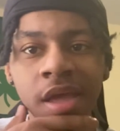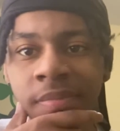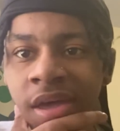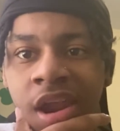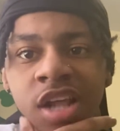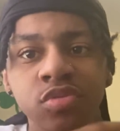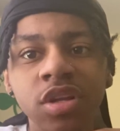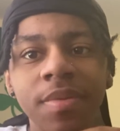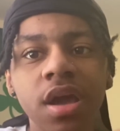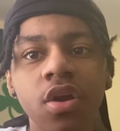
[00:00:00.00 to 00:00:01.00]
man. I just wanted to
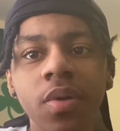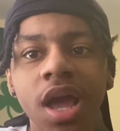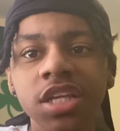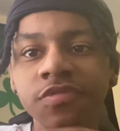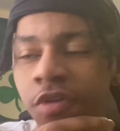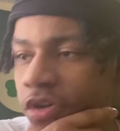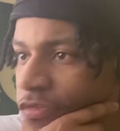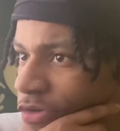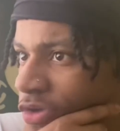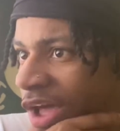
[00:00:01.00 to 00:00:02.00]
make a quick-ass video
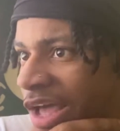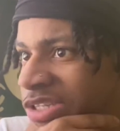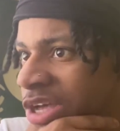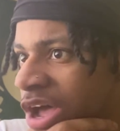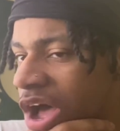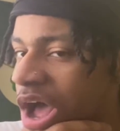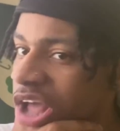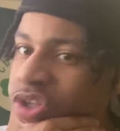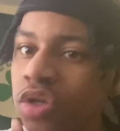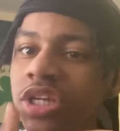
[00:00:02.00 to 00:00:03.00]
for you guys. I
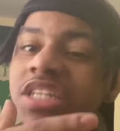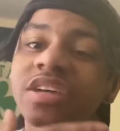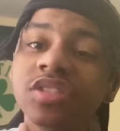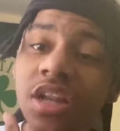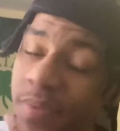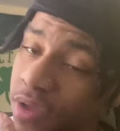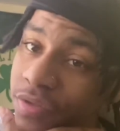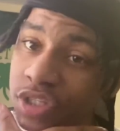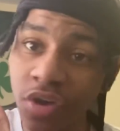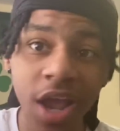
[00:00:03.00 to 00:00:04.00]
told you guys I was going to be on
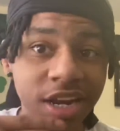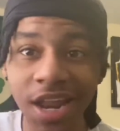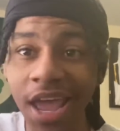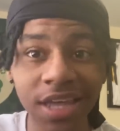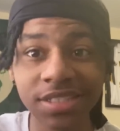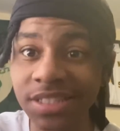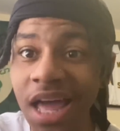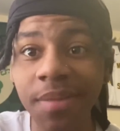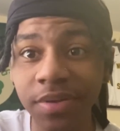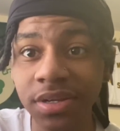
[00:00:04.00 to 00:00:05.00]
this grind, and I ain't
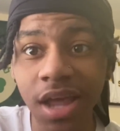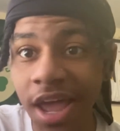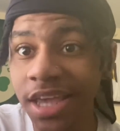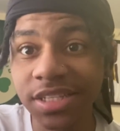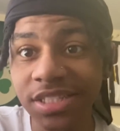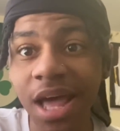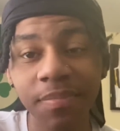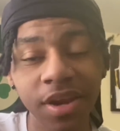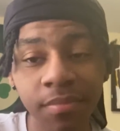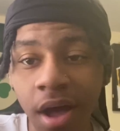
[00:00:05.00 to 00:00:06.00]
stopping.
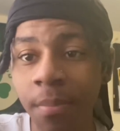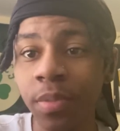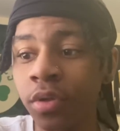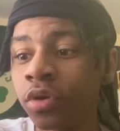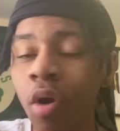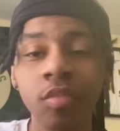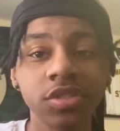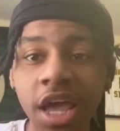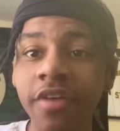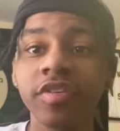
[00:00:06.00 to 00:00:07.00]
I'm uploading
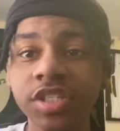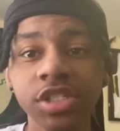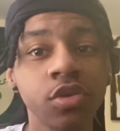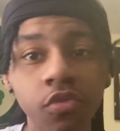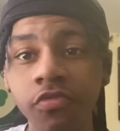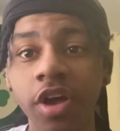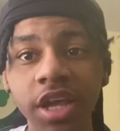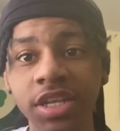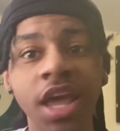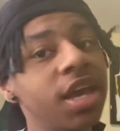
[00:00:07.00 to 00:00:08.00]
almost every single
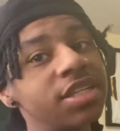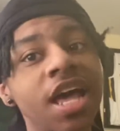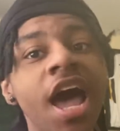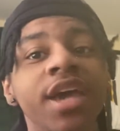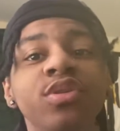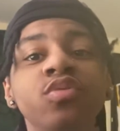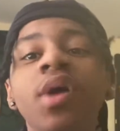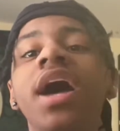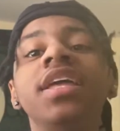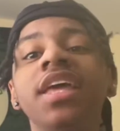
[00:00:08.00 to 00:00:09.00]
fucking day, because I do
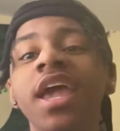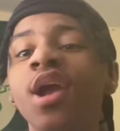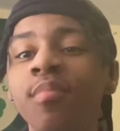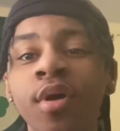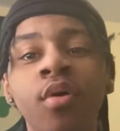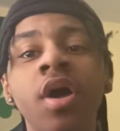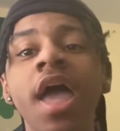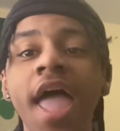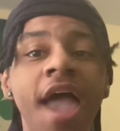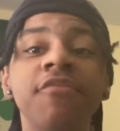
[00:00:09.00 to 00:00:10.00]
not care, bro.
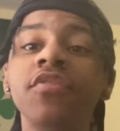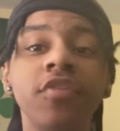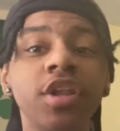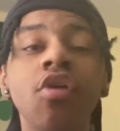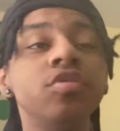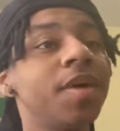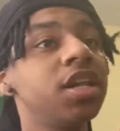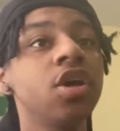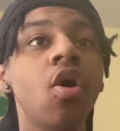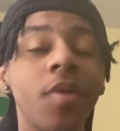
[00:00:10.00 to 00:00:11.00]
Every video is about
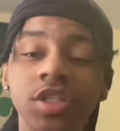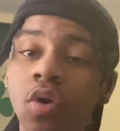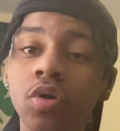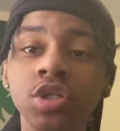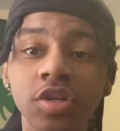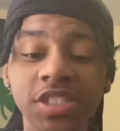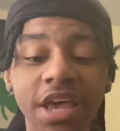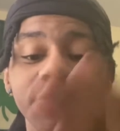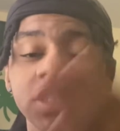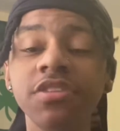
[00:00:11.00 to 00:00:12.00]
to go up. I told y'all
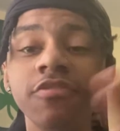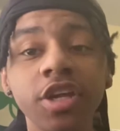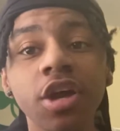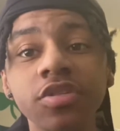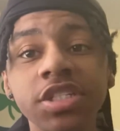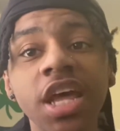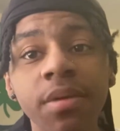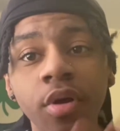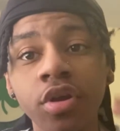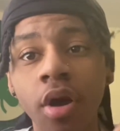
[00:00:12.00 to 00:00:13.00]
17 videos a day,
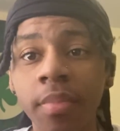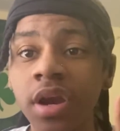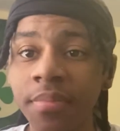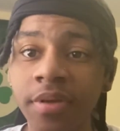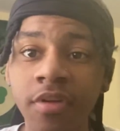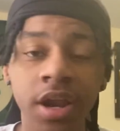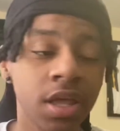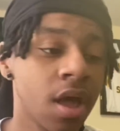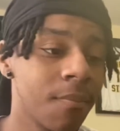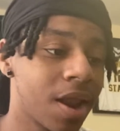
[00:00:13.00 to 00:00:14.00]
bro. Y'all better be ready.
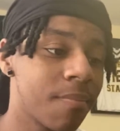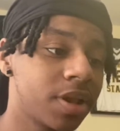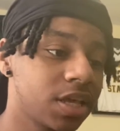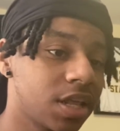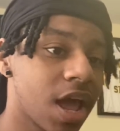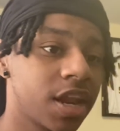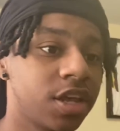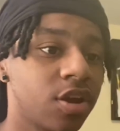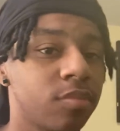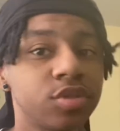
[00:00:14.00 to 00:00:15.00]
But I'm about to get out of
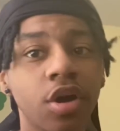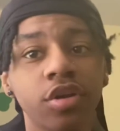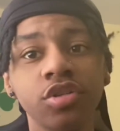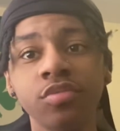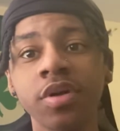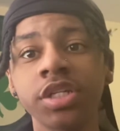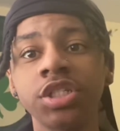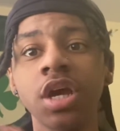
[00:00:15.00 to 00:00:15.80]
here. I'm talking too much.